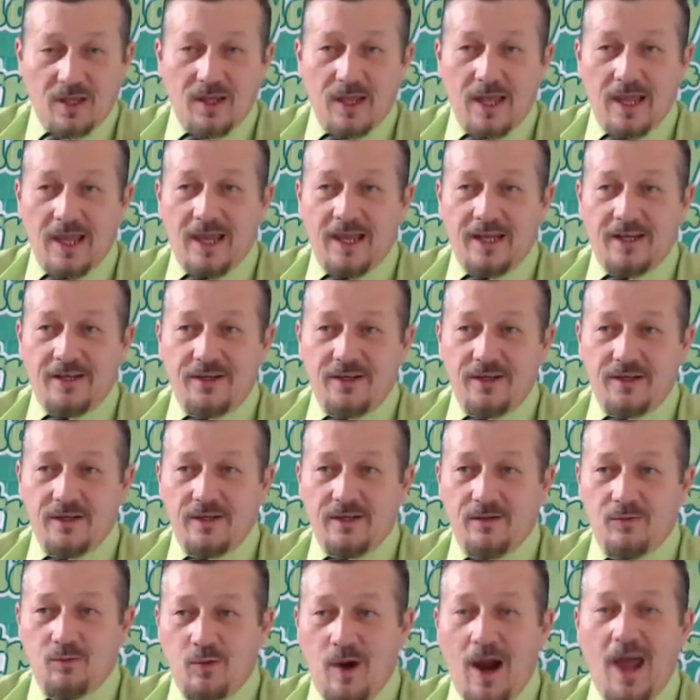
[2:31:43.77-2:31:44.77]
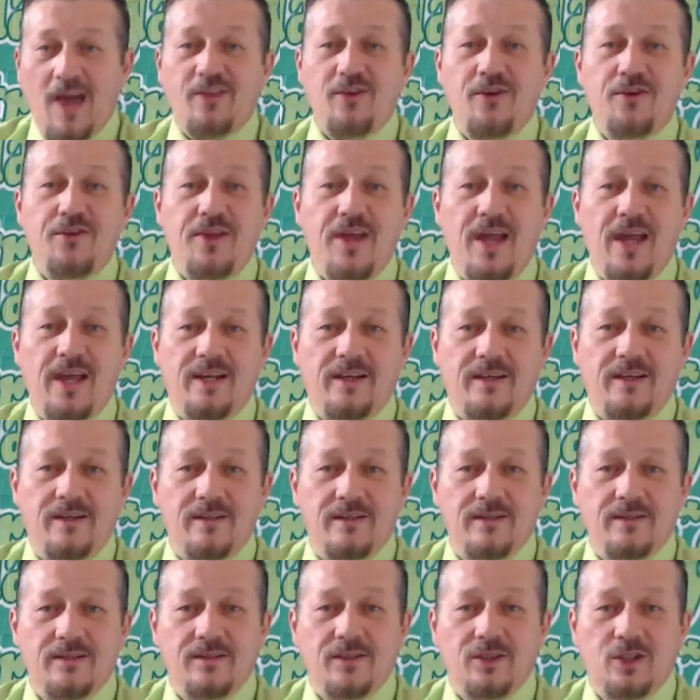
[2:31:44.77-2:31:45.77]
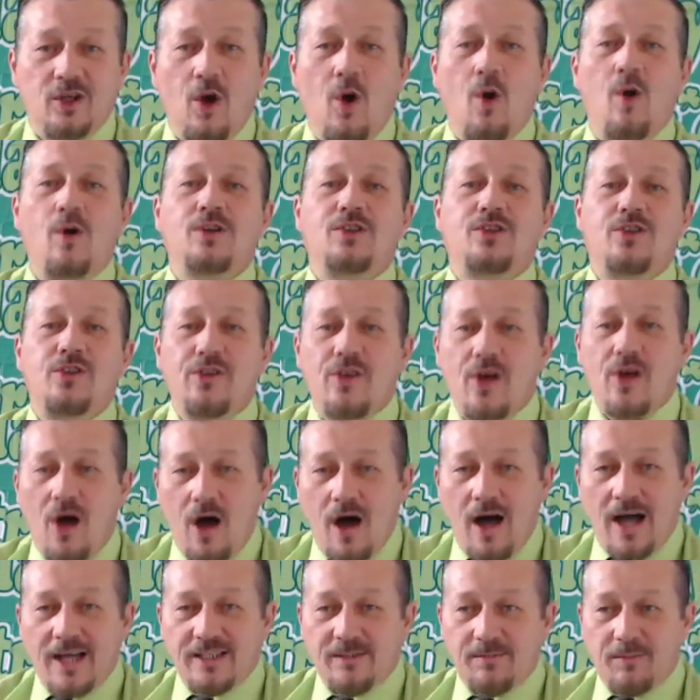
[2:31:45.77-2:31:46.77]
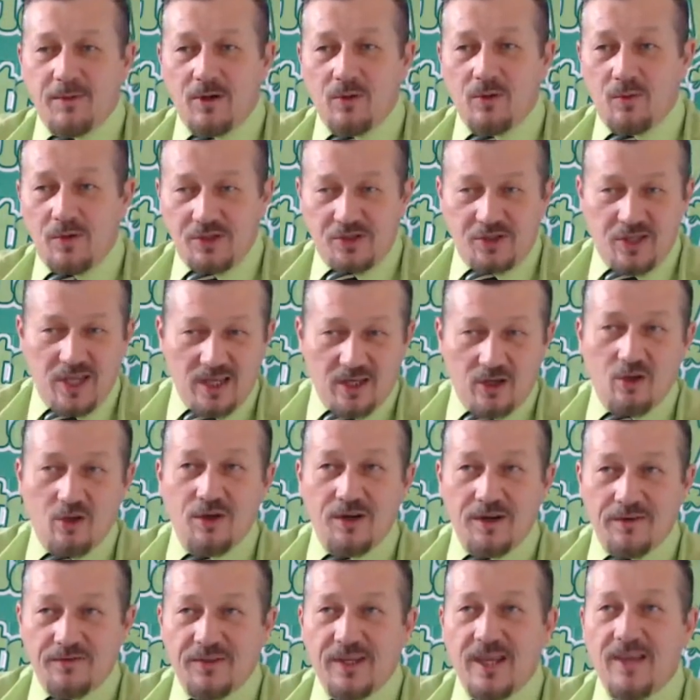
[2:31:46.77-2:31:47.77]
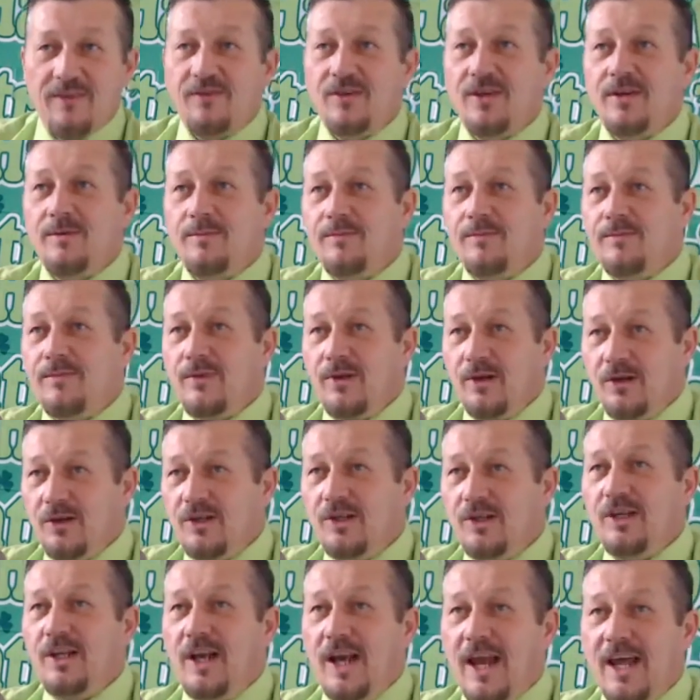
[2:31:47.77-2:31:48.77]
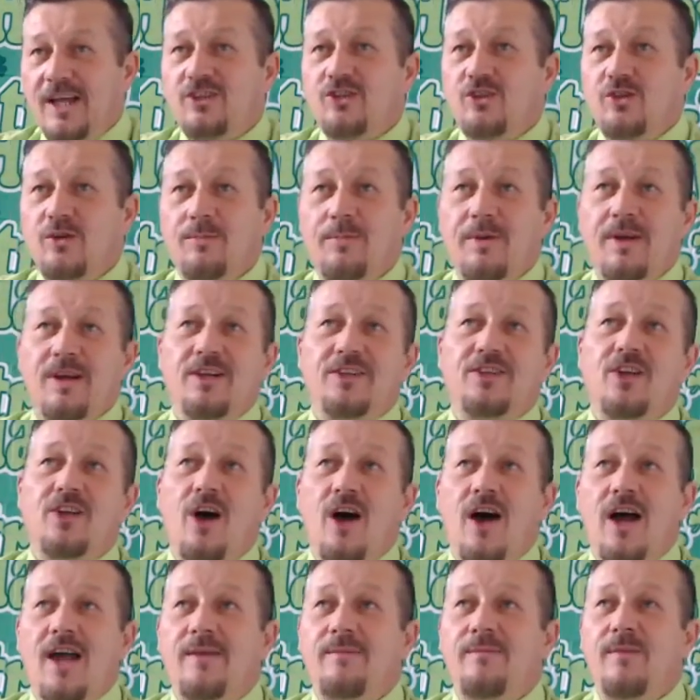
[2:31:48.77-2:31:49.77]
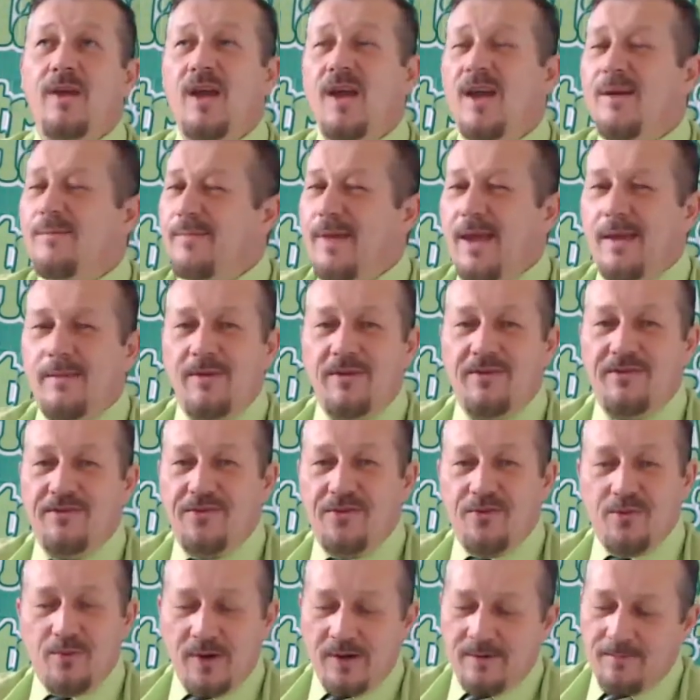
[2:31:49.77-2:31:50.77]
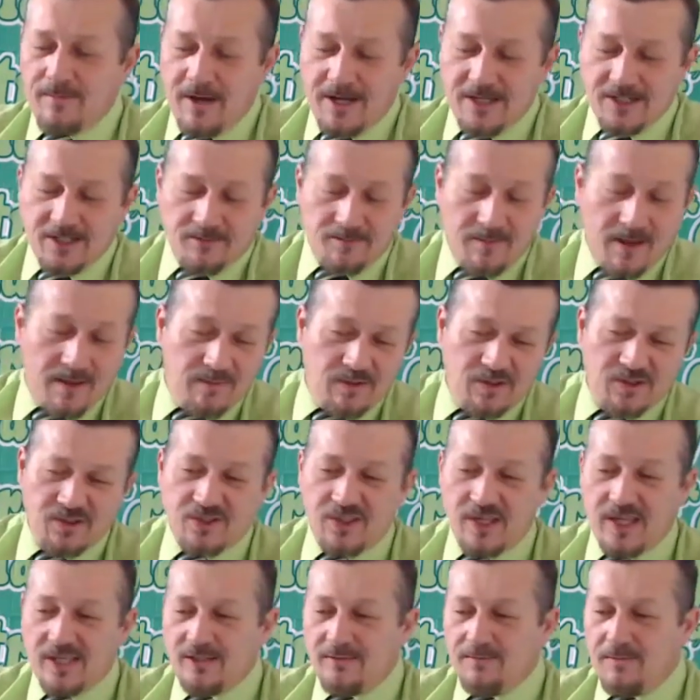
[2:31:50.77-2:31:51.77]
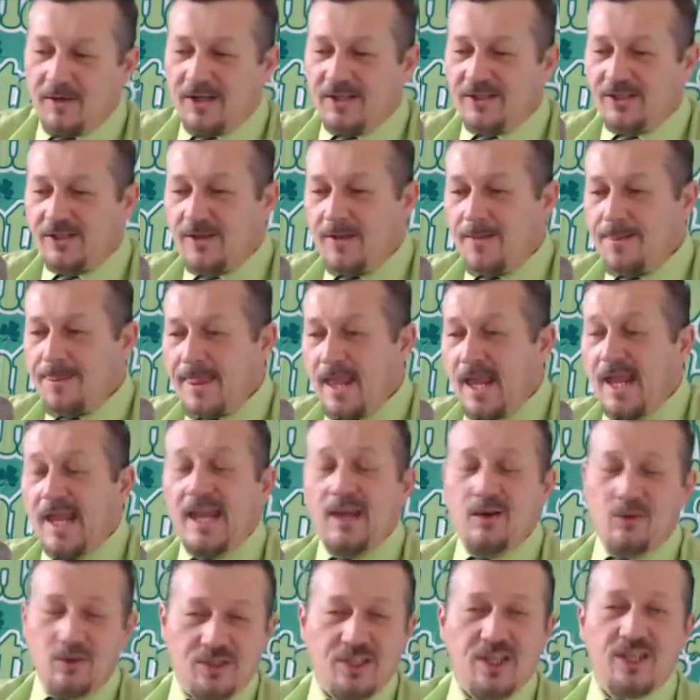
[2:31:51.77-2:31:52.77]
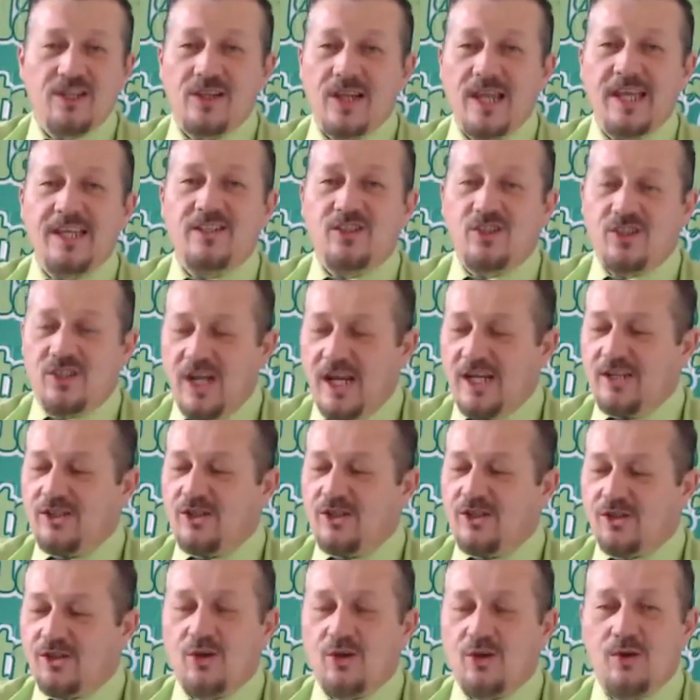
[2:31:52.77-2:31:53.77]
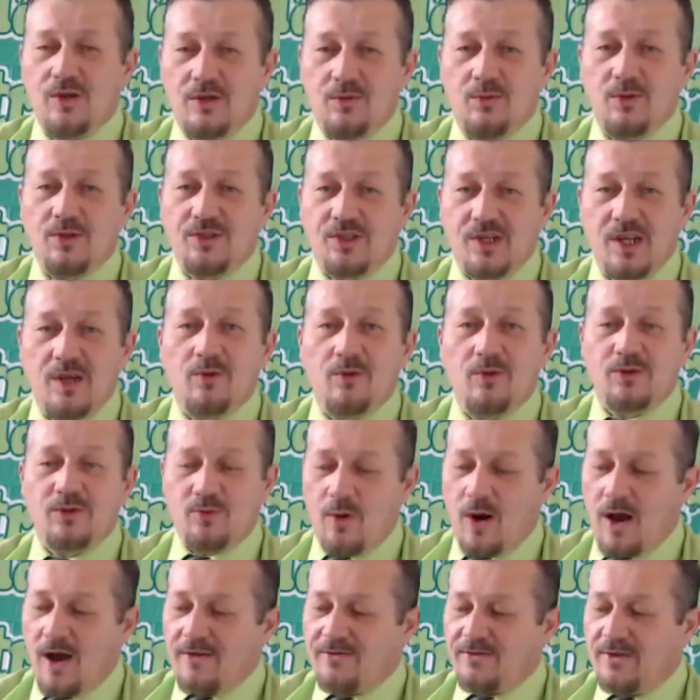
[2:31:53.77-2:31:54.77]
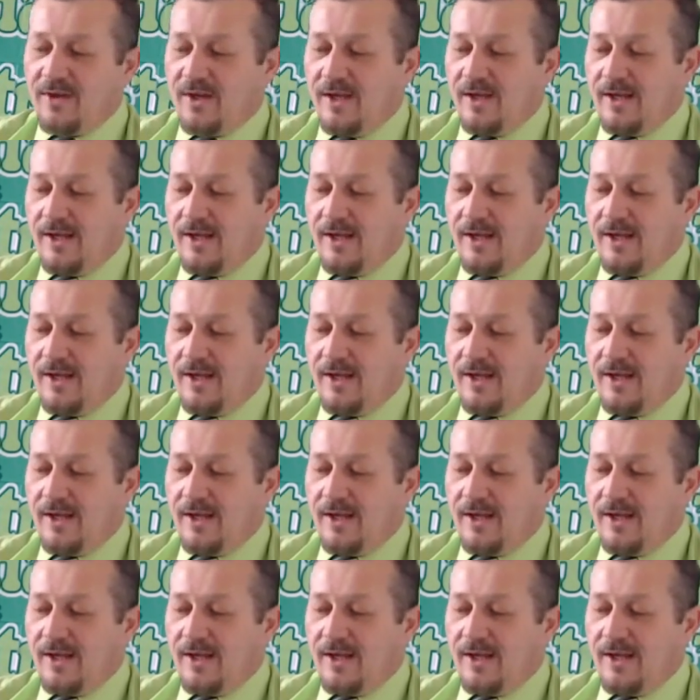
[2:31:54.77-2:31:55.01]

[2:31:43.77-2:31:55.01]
And rather than going to the hospital, which they could have given him an extra bit of time, maybe 3 months, maybe 6 months, it was in late stages. So it was rough.